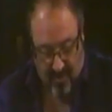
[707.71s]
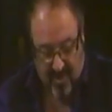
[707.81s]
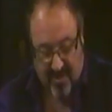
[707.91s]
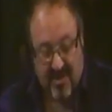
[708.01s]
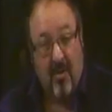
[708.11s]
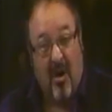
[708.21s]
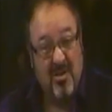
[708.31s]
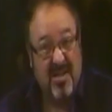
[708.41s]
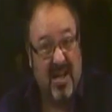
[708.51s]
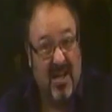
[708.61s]
What I'm going to
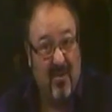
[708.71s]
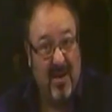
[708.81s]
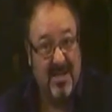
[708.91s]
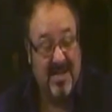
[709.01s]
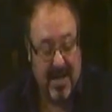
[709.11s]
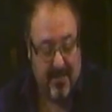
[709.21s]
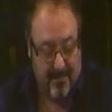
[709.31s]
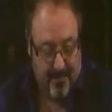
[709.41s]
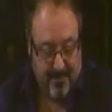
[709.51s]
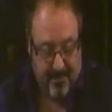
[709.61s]
do, I'll just get a little bit of
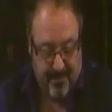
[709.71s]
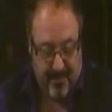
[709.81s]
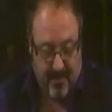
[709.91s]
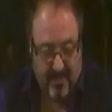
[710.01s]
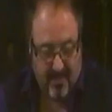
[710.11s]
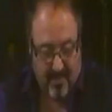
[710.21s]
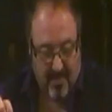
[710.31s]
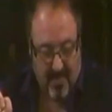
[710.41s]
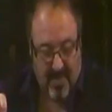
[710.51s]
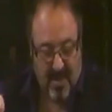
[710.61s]

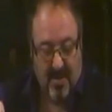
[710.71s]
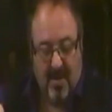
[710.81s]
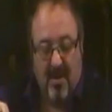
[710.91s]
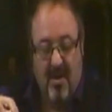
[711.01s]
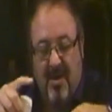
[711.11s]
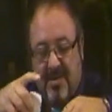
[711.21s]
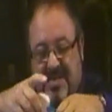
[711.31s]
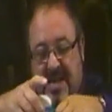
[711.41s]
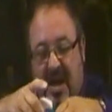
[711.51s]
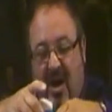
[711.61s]
tape,
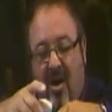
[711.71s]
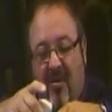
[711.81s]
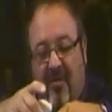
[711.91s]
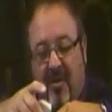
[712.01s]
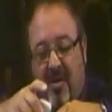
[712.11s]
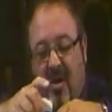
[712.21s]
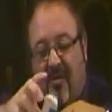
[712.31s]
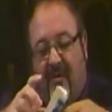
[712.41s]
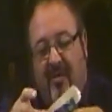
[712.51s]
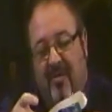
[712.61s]
stick it half on
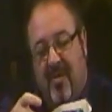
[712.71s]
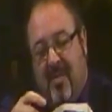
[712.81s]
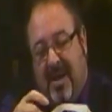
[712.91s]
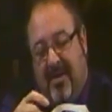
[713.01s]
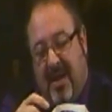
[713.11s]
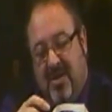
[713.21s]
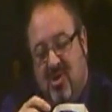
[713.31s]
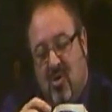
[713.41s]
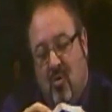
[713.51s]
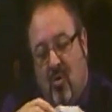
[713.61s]
and half off onto the back of
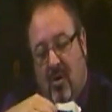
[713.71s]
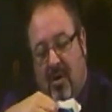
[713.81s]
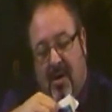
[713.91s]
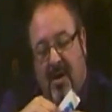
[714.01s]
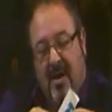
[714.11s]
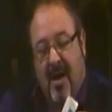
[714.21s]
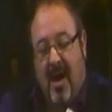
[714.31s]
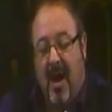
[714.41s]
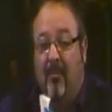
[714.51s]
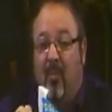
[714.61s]
that jaw,
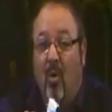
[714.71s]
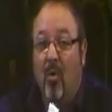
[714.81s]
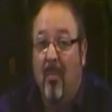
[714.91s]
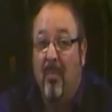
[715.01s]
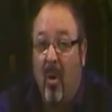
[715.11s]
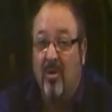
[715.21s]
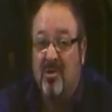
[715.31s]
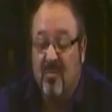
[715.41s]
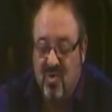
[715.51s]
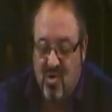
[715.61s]
and put the
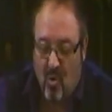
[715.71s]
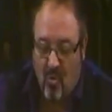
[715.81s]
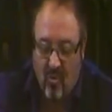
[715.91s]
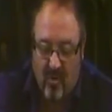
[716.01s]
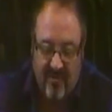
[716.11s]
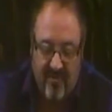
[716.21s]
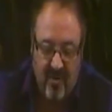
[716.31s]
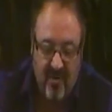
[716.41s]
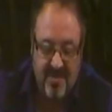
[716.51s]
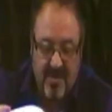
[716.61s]
bottom jaw on
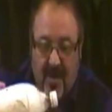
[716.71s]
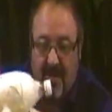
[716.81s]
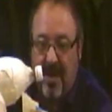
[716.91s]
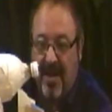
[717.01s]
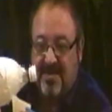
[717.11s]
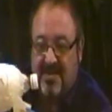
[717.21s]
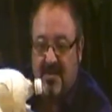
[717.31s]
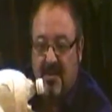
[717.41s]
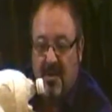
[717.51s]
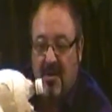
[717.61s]
first like
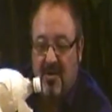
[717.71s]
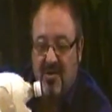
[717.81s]
this.